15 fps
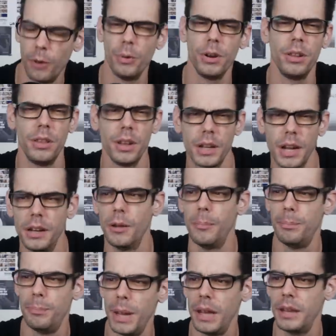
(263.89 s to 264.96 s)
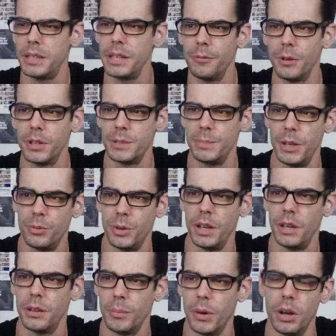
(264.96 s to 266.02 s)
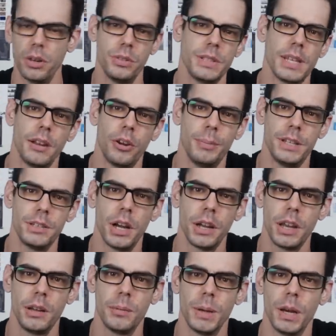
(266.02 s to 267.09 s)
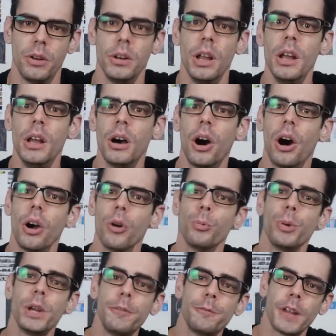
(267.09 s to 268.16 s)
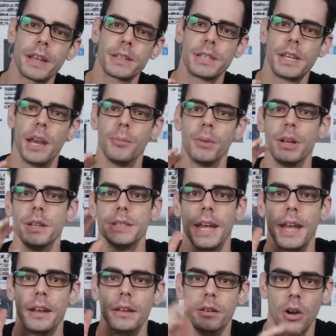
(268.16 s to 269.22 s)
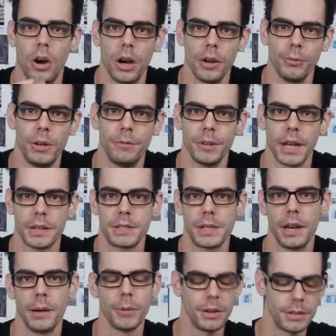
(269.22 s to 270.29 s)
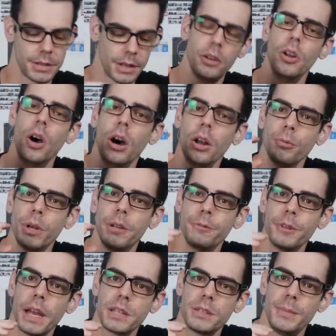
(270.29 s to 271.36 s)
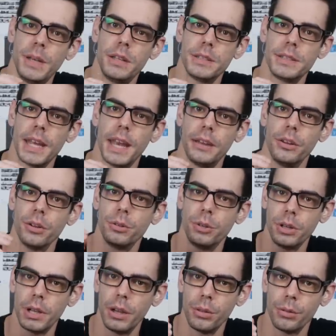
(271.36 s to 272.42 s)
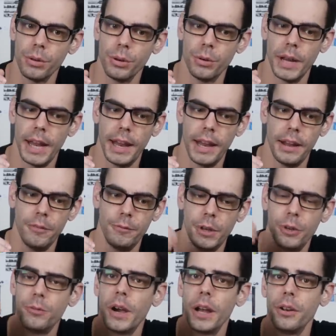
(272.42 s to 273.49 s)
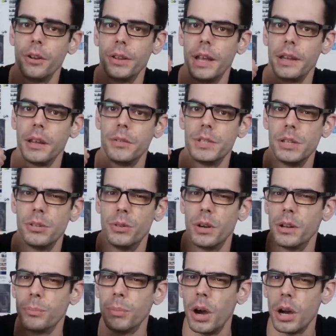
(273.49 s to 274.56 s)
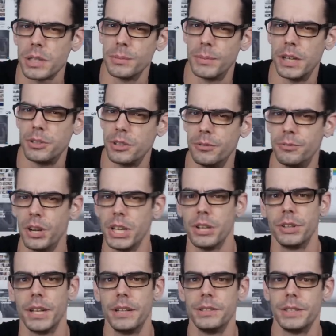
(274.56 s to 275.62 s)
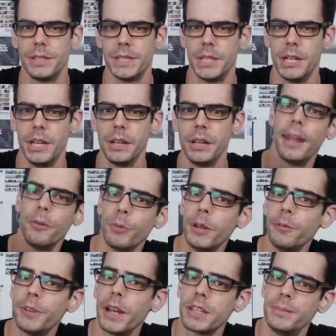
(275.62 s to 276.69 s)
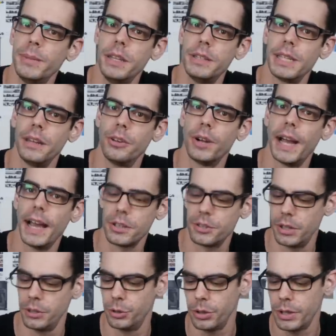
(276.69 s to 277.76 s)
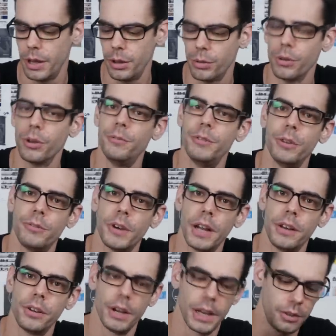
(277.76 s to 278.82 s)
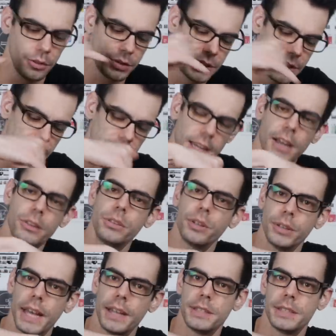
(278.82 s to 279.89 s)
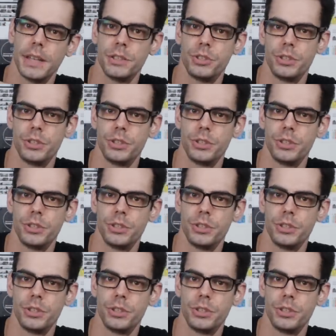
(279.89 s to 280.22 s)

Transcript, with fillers: one of the kind of big difference between the models that I'll be talking about are reflex cameras and non-reflex cameras. Non-reflex means that you're looking through a viewfinder that gives you an approximation of what your lens is seeing, and reflex means that you're actually looking through a viewfinder and you're seeing out the lens that's